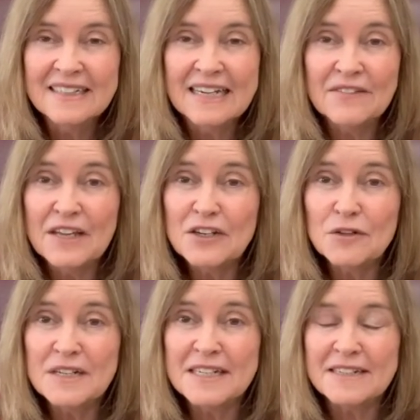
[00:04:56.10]
And then
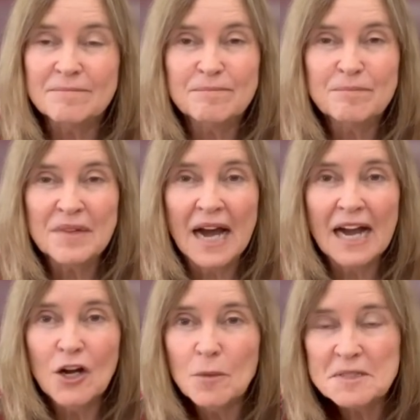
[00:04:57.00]
you're in.
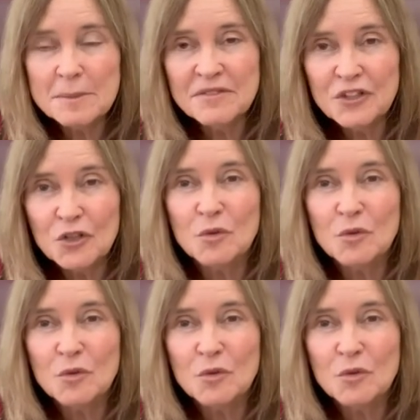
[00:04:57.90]
I hope some of you